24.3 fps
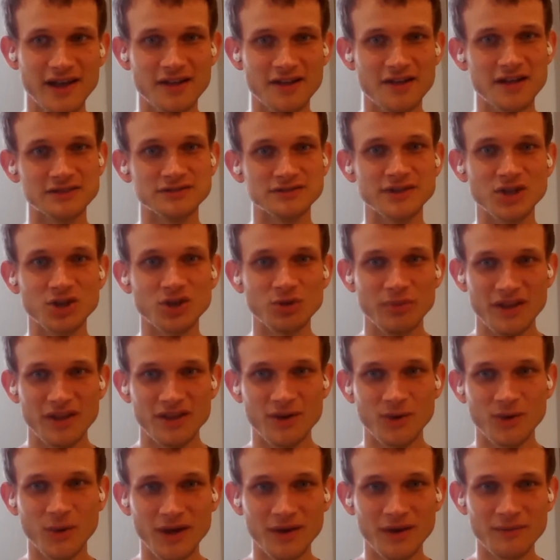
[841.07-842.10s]
is a little bit
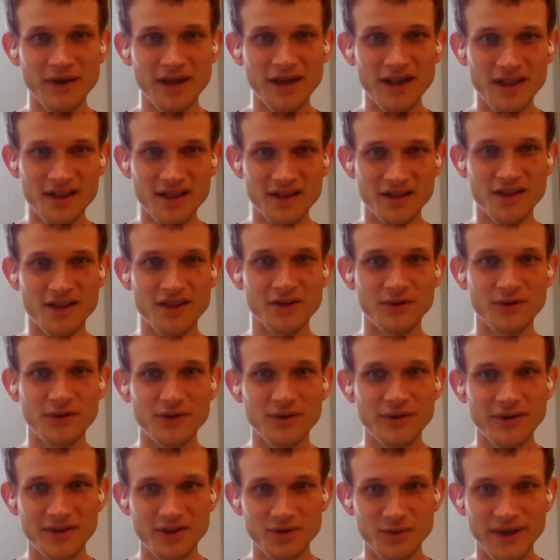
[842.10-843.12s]
token based. And so
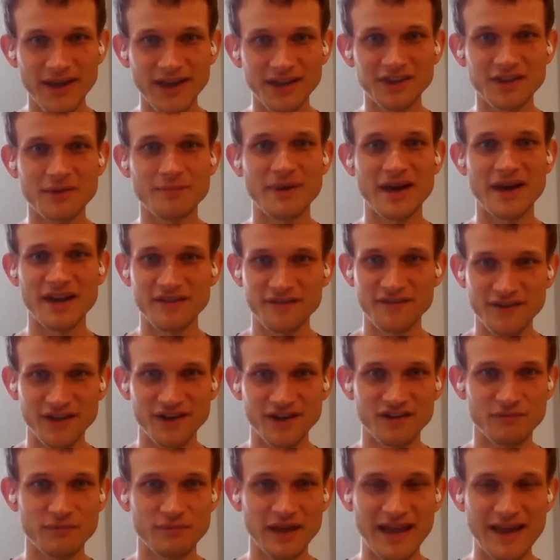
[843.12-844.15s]
you get the
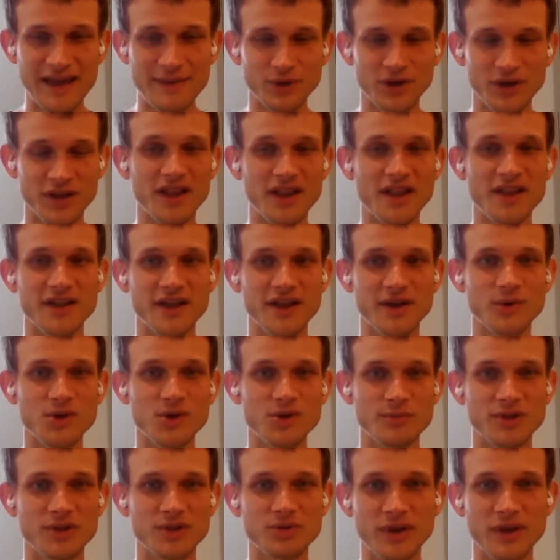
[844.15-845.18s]
benefit of being able to
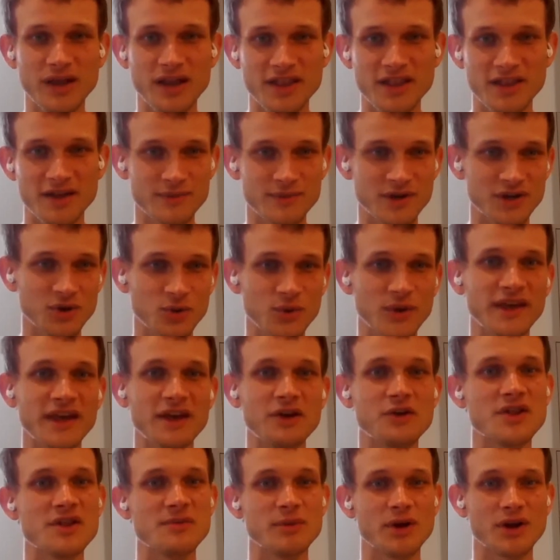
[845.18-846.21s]
distinguish between someone who
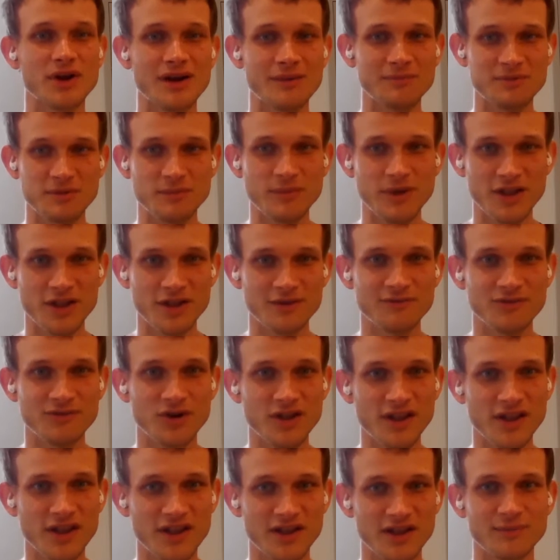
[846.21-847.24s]
cares about optimism
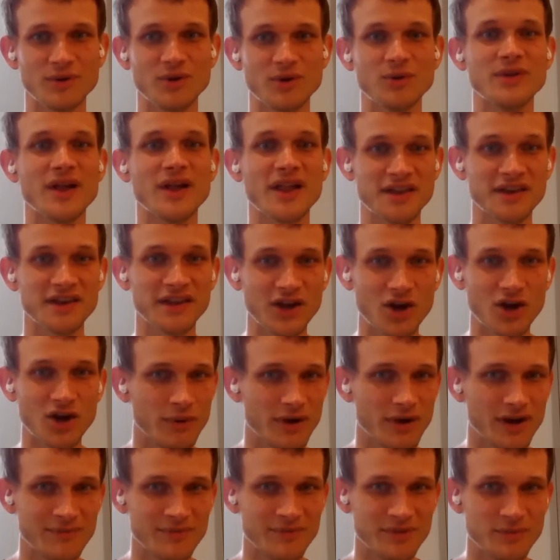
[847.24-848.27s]
versus someone who doesn't care
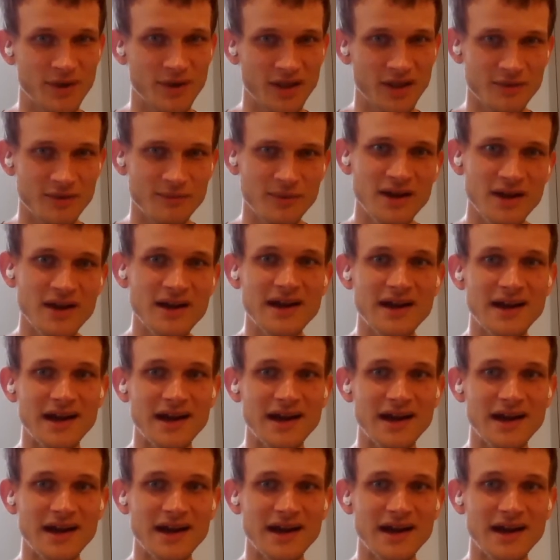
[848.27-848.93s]
about optimism.